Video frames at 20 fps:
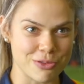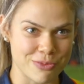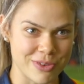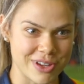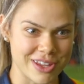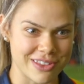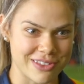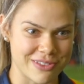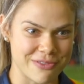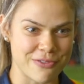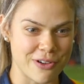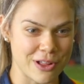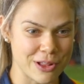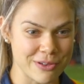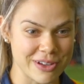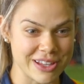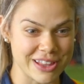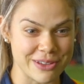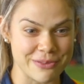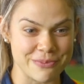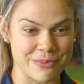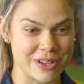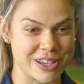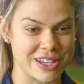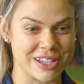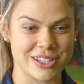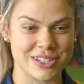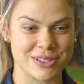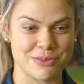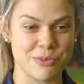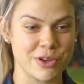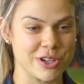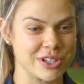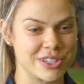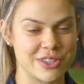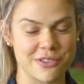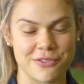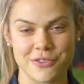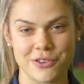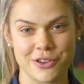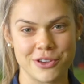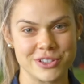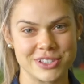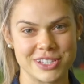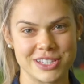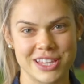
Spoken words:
with following them because most of the foods